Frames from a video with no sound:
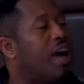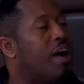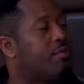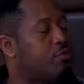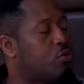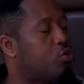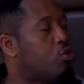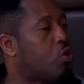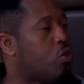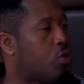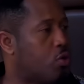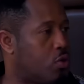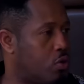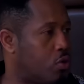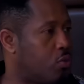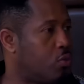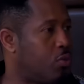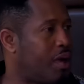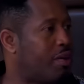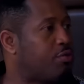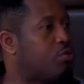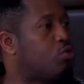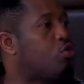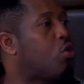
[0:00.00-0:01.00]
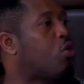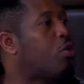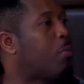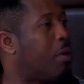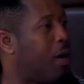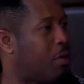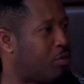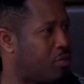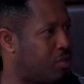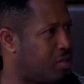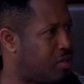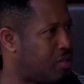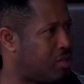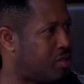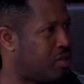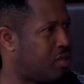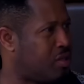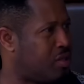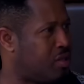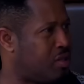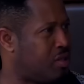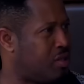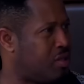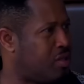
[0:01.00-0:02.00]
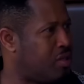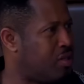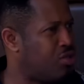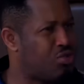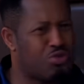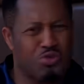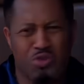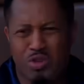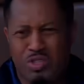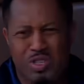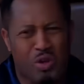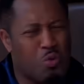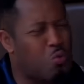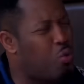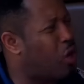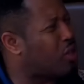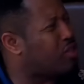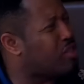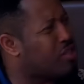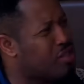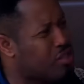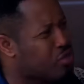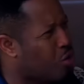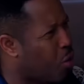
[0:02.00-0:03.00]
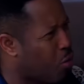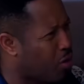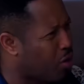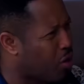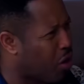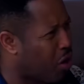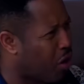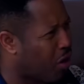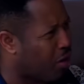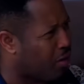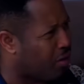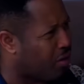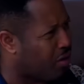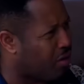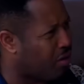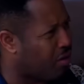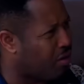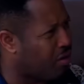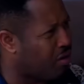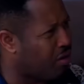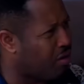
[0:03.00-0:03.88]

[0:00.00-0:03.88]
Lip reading: No, we have to talk. We have to talk about it. Seriously, what is going on?